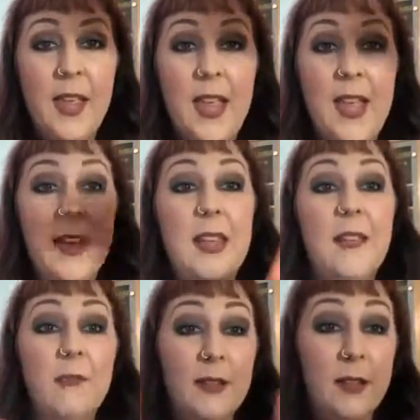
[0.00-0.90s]
And
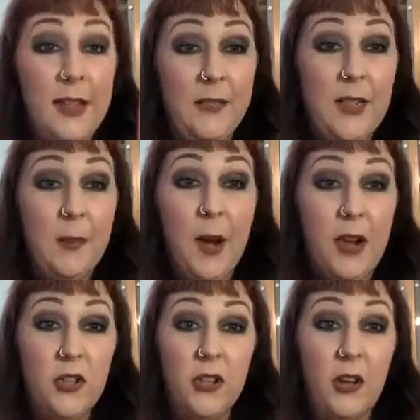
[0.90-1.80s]
it relieves the
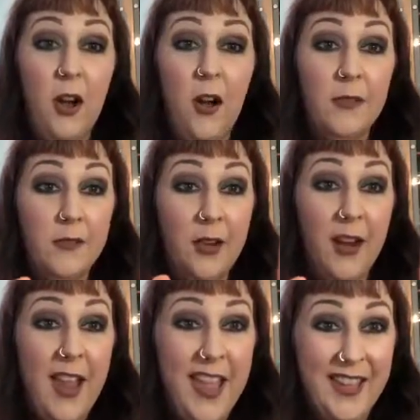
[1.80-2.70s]
pressure off of your
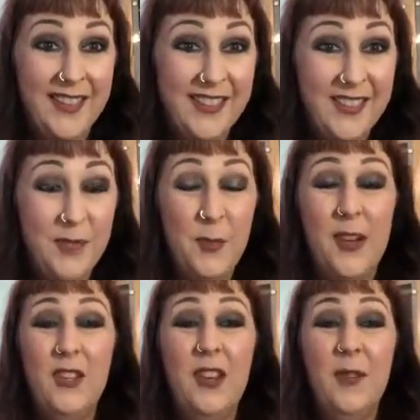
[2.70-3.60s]
hands,
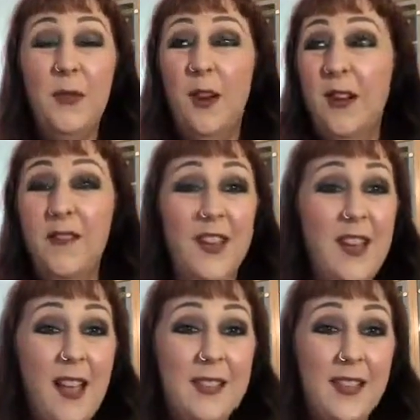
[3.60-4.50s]
which if you're in a
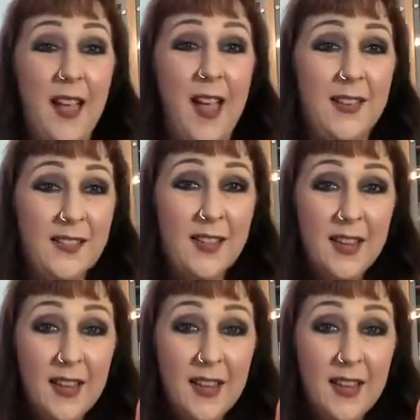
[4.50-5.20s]
vinyasa class